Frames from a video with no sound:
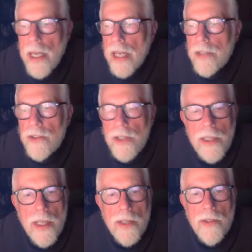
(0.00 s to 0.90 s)
And she
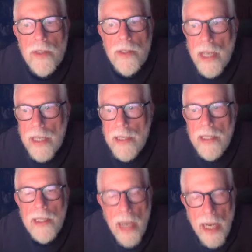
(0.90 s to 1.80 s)
does
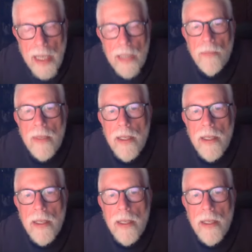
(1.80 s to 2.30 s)
99%